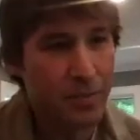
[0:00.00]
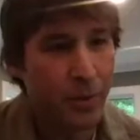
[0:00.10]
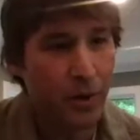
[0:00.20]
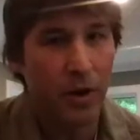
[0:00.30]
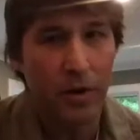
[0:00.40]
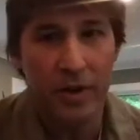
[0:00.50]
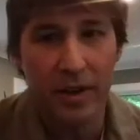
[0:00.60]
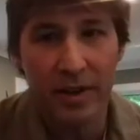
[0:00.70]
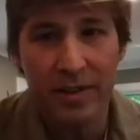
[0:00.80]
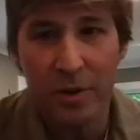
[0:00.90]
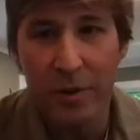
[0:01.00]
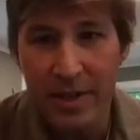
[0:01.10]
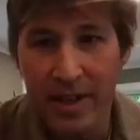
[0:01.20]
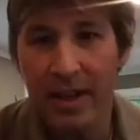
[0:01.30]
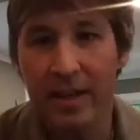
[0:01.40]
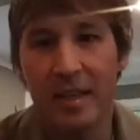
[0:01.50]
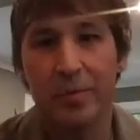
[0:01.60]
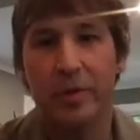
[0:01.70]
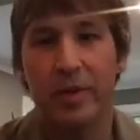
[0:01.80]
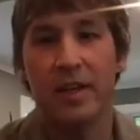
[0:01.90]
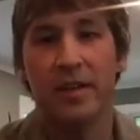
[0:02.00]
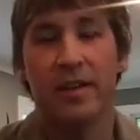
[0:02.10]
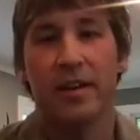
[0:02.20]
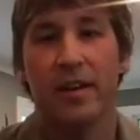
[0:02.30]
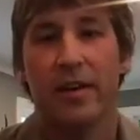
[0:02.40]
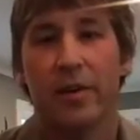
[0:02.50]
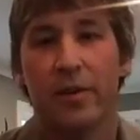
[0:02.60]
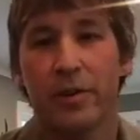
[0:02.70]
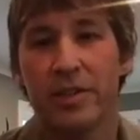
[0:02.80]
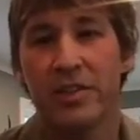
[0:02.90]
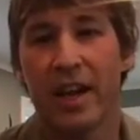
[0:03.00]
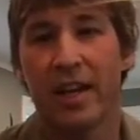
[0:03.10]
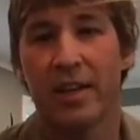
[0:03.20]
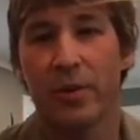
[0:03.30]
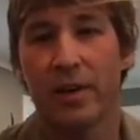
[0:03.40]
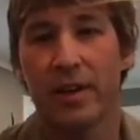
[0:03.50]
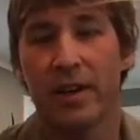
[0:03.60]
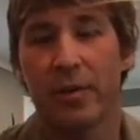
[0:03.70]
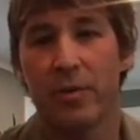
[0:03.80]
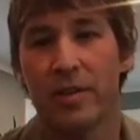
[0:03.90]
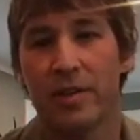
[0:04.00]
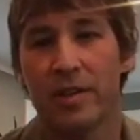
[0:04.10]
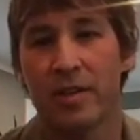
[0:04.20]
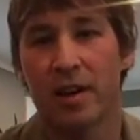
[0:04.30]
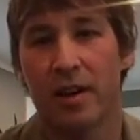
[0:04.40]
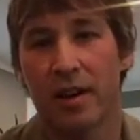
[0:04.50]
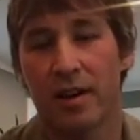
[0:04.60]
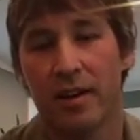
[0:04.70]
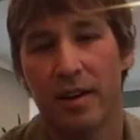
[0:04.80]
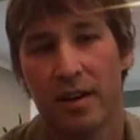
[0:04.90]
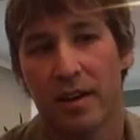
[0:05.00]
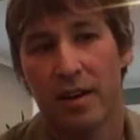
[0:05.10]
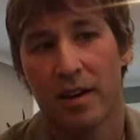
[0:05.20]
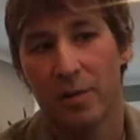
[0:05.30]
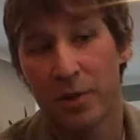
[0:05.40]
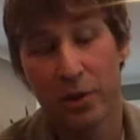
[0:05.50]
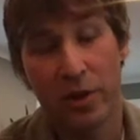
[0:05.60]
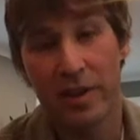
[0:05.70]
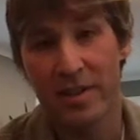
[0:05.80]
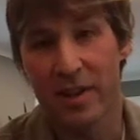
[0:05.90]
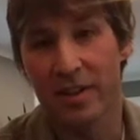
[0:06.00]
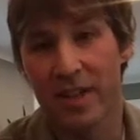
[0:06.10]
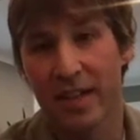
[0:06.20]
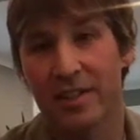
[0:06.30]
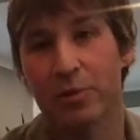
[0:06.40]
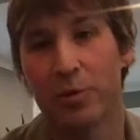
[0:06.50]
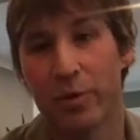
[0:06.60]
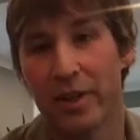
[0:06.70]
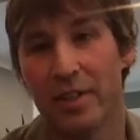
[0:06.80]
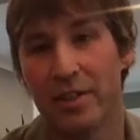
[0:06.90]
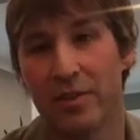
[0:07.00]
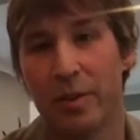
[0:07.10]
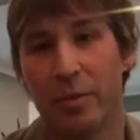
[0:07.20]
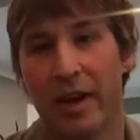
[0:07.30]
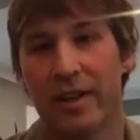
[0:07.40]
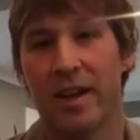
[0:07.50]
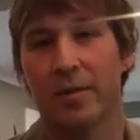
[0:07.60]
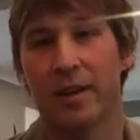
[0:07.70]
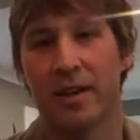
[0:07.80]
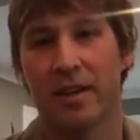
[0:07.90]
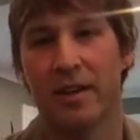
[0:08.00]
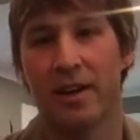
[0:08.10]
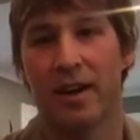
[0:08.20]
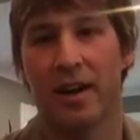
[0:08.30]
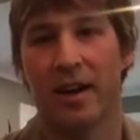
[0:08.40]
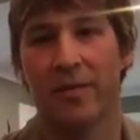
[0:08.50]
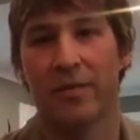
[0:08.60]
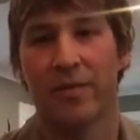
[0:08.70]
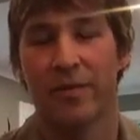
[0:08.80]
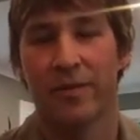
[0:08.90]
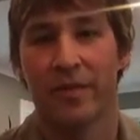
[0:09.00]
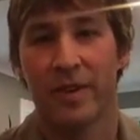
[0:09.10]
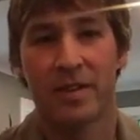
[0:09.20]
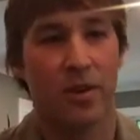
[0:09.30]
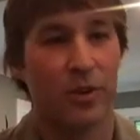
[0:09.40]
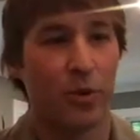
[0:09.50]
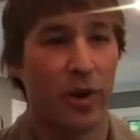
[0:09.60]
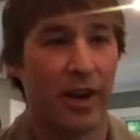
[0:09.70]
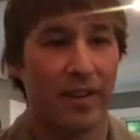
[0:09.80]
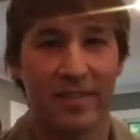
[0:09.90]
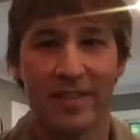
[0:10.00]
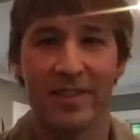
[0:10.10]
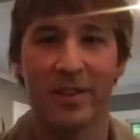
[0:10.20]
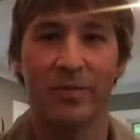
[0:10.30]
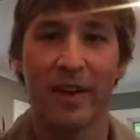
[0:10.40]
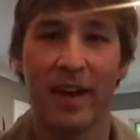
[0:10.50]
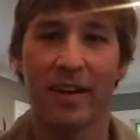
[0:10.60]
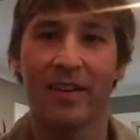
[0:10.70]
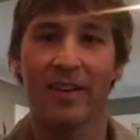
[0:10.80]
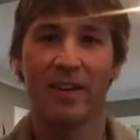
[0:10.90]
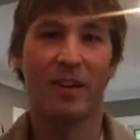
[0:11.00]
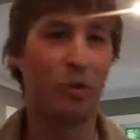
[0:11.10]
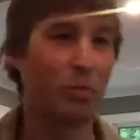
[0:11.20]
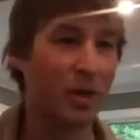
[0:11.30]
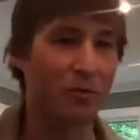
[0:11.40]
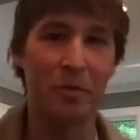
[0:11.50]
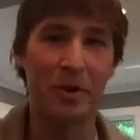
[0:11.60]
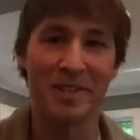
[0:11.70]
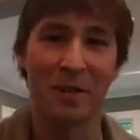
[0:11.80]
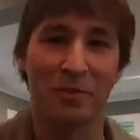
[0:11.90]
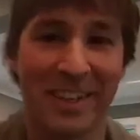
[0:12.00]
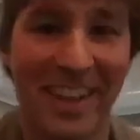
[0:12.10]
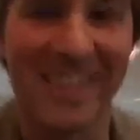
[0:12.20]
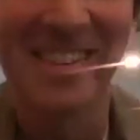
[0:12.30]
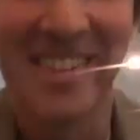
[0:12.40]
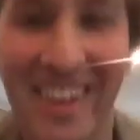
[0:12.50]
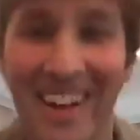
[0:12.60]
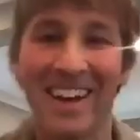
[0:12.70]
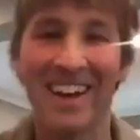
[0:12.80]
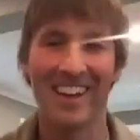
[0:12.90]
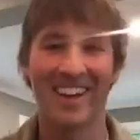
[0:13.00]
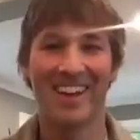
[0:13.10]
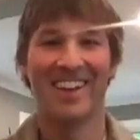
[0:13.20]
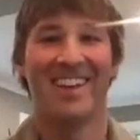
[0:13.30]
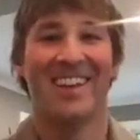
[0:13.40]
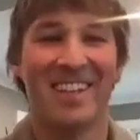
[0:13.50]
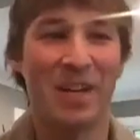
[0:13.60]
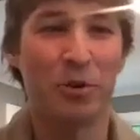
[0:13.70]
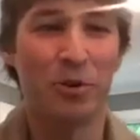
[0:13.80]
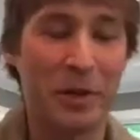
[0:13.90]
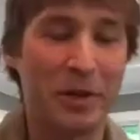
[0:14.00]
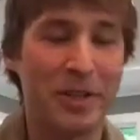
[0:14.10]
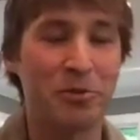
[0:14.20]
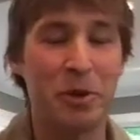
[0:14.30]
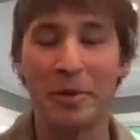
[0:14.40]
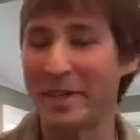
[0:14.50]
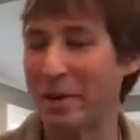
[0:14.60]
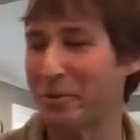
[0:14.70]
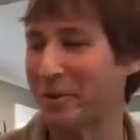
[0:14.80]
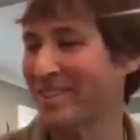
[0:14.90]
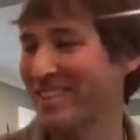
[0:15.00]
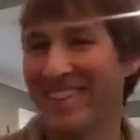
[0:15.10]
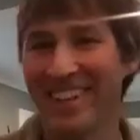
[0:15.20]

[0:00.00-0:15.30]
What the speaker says: put out sort of my second EP early January, and it was the majority of the songs actually were written during the pandemic. It's called Away, so yeah, a little plug for myself, I guess. It's out there on the streaming networks.